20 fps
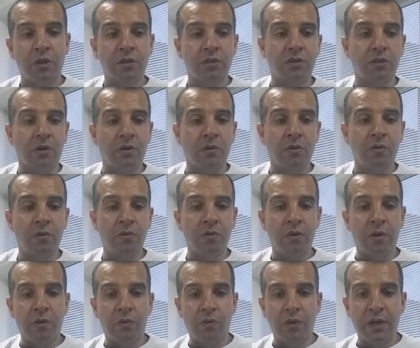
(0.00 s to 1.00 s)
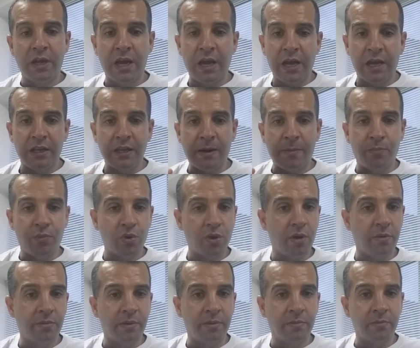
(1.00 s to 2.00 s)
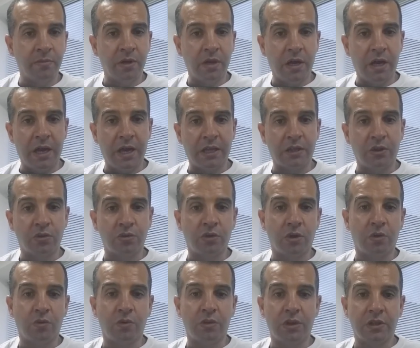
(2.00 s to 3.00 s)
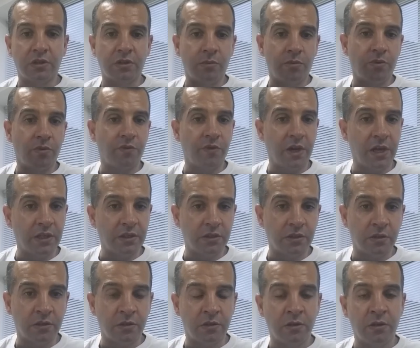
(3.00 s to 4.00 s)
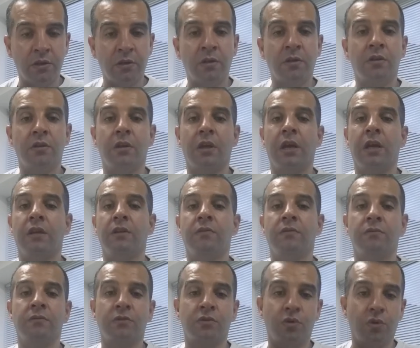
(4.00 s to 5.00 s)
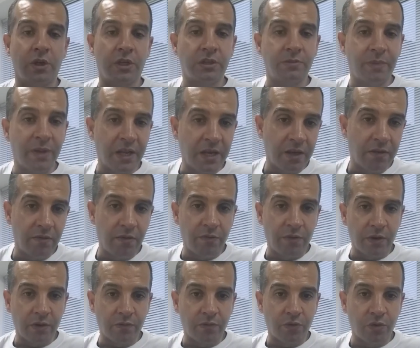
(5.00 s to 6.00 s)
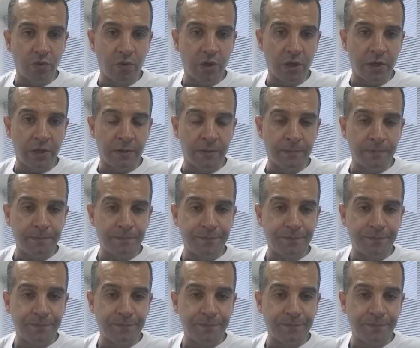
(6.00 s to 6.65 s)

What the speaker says: So when I had that problem, I had to talk with the supervisor and to explain everything through her.